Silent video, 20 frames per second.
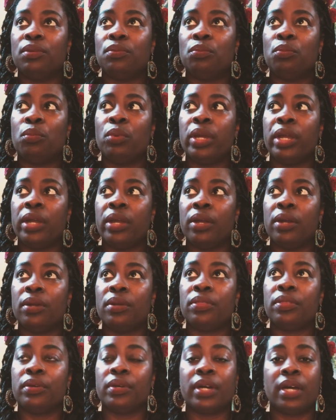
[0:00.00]
where
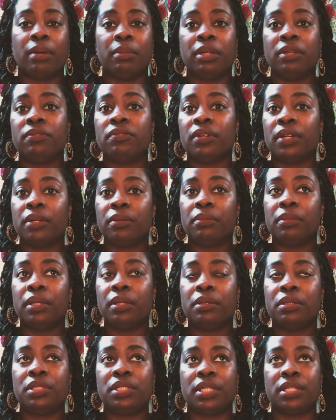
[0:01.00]
they're coming from,
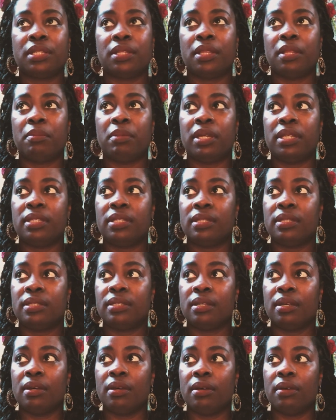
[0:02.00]
just on the basis
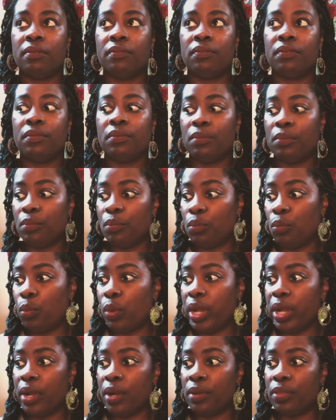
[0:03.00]
of
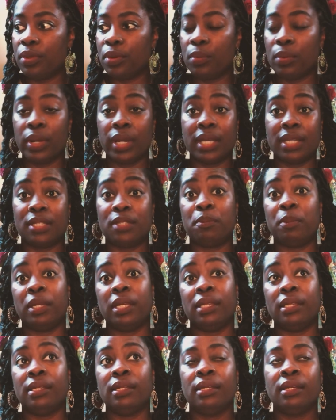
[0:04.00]
where their work has
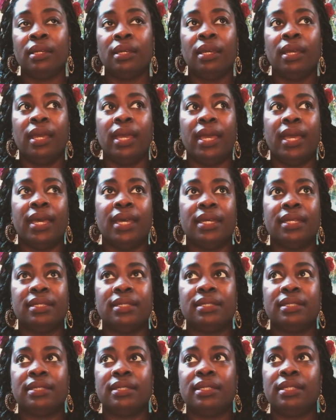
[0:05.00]
been.
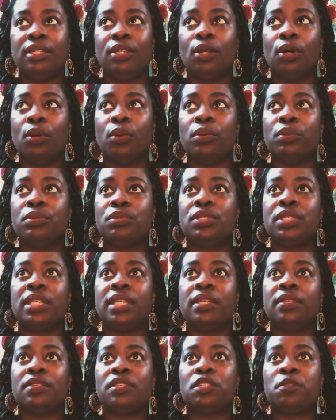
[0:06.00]
And,
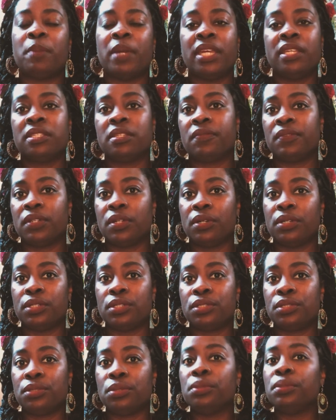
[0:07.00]
seeing the space of an
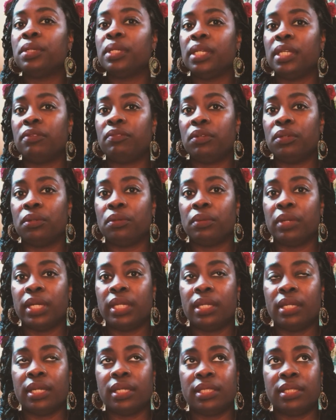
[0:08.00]
artist too can give you a
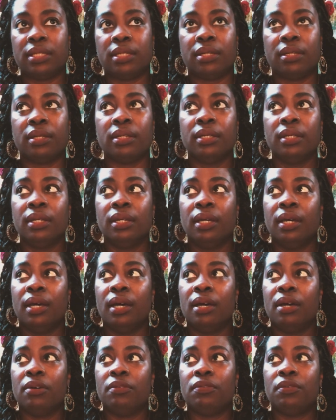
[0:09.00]
great idea
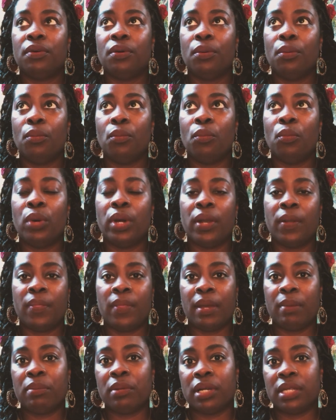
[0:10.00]
of what
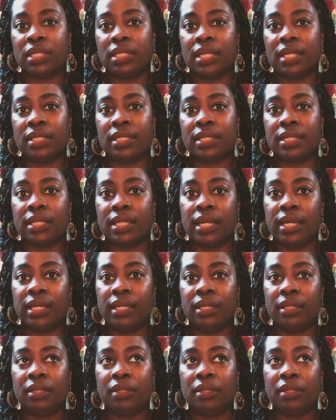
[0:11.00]
that process is like,